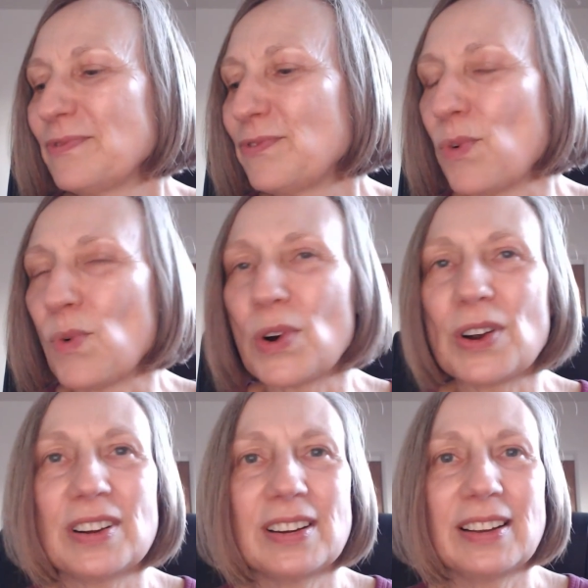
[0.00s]

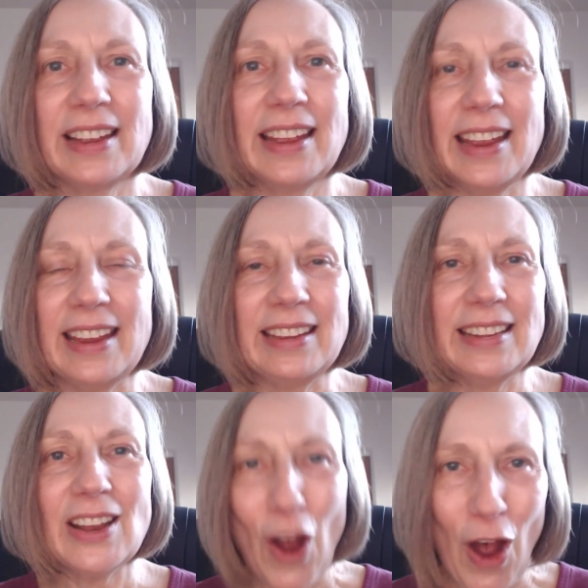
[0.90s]
for
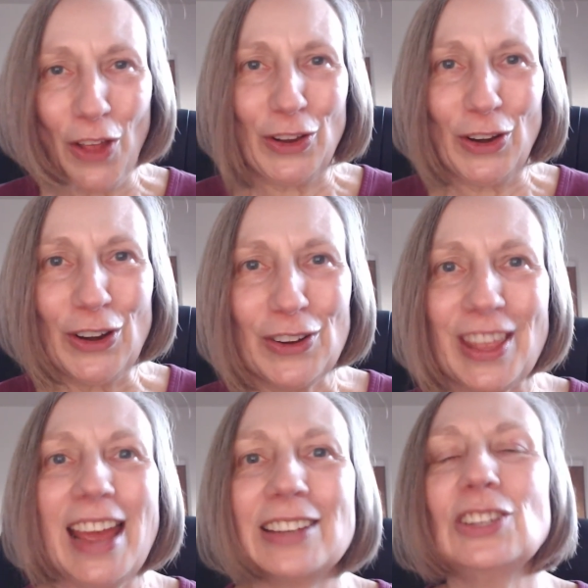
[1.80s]
an author
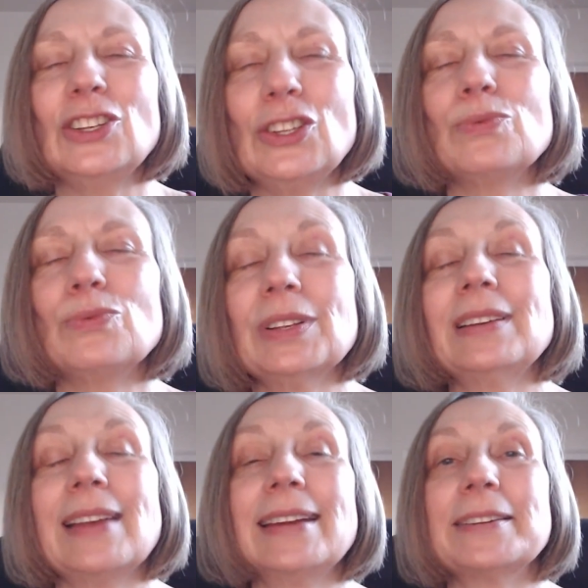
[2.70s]
that you really
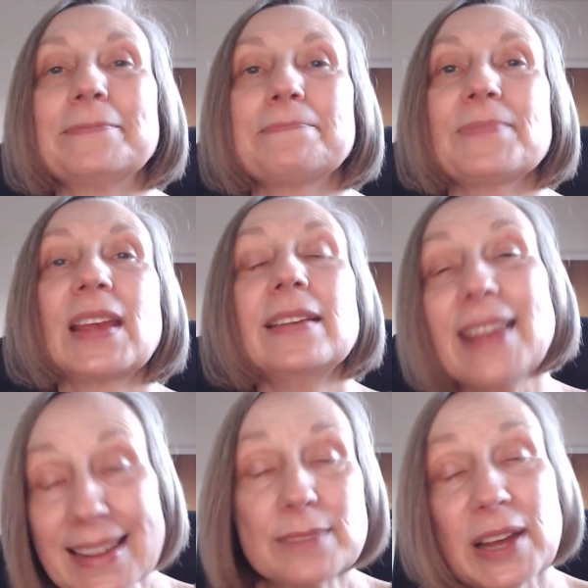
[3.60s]
like.
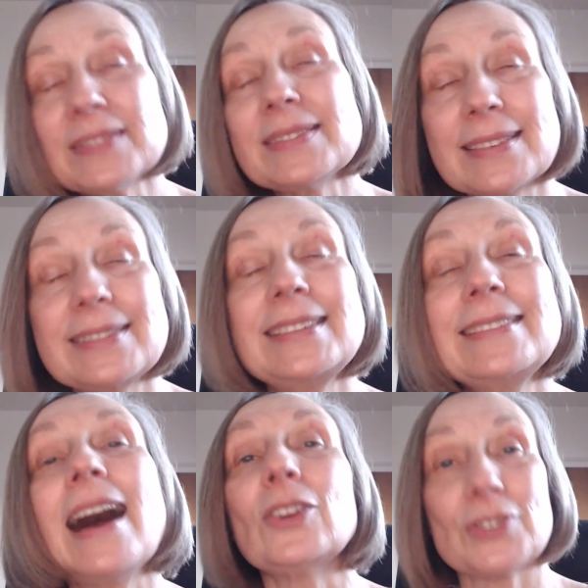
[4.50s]
That's about sixty
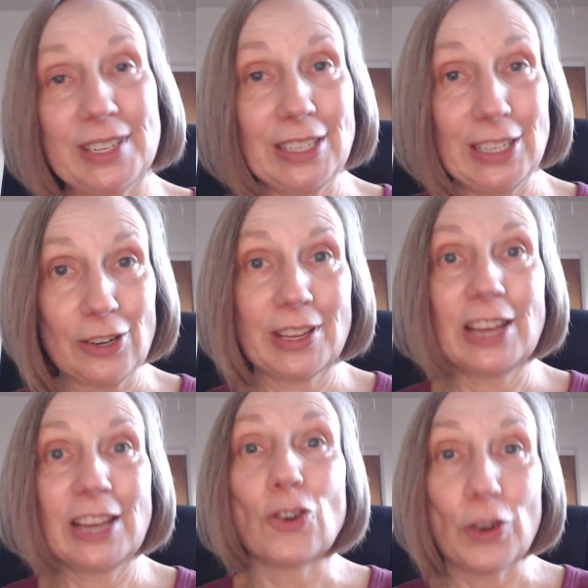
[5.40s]
dollars a year that
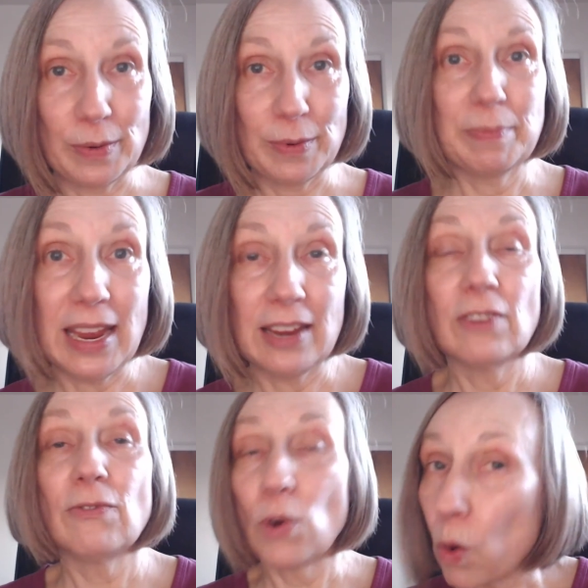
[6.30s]
you're going to be paying
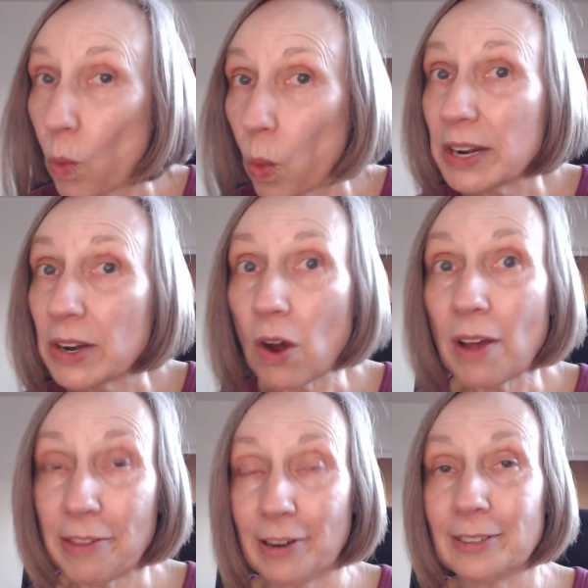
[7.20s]
for one
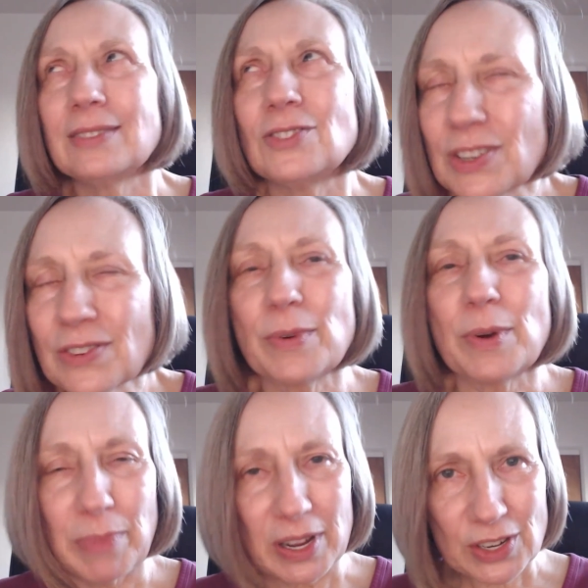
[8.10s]
author. Just from a
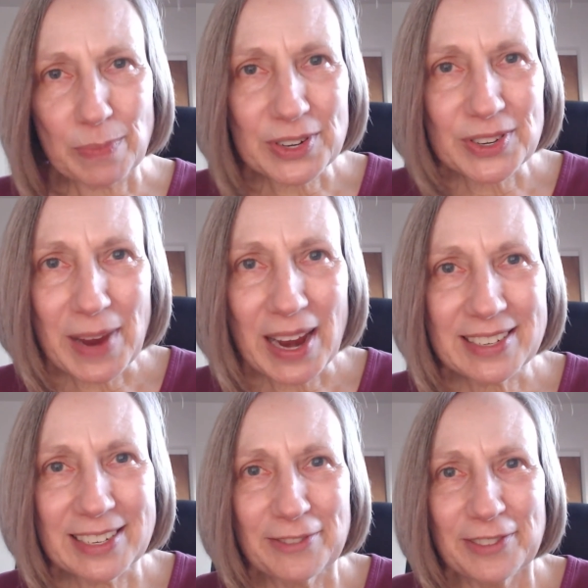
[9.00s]
budget
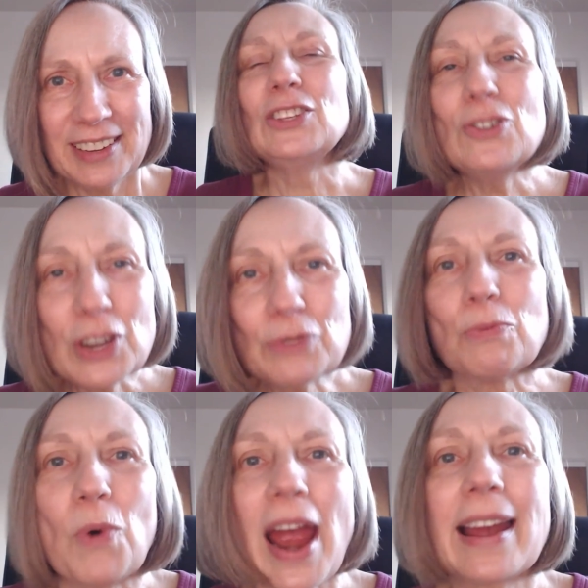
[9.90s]
perspective, you could
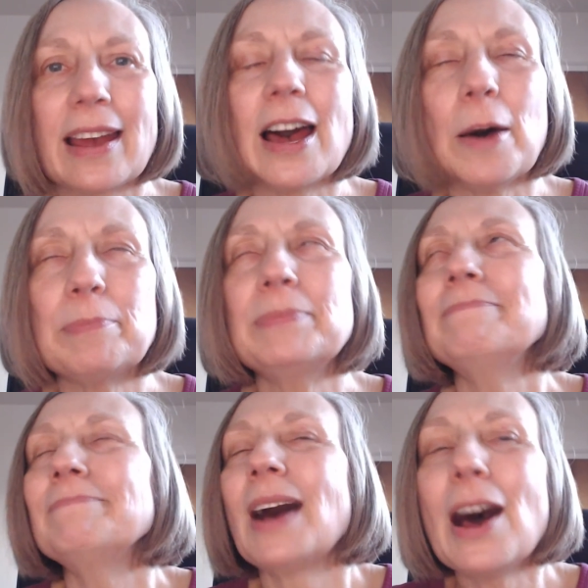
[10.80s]
rack up
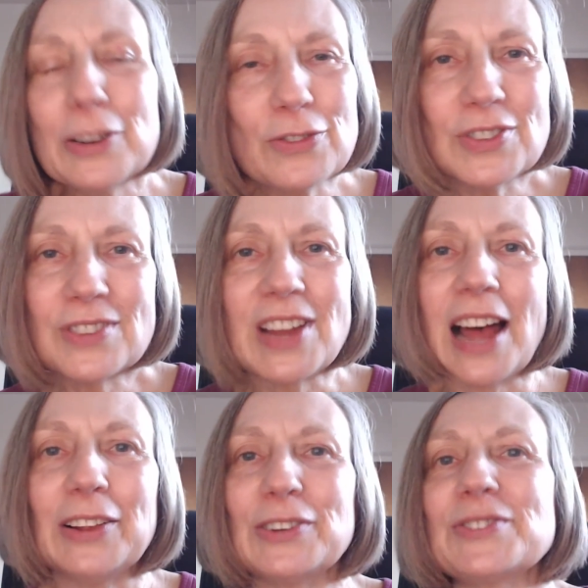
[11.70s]
hundreds of
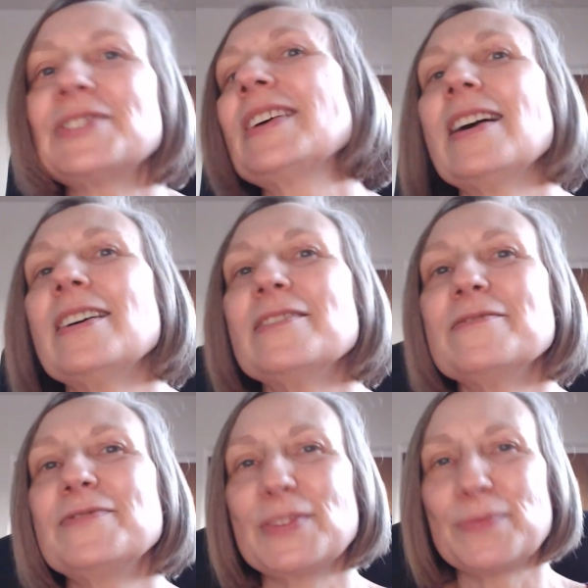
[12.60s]
dollars of
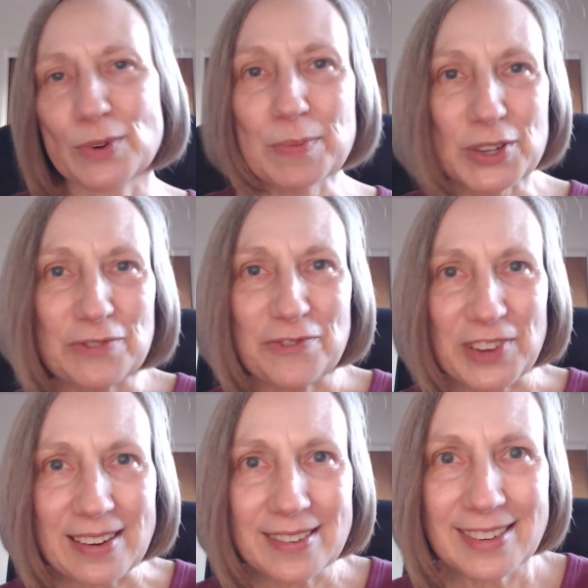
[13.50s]
subscription
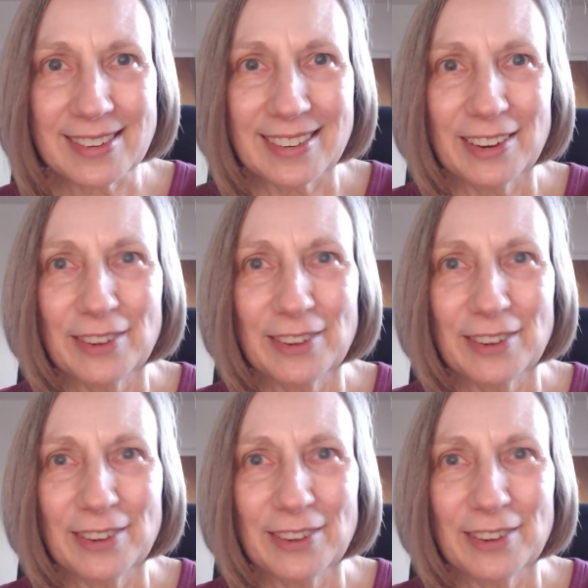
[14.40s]
fees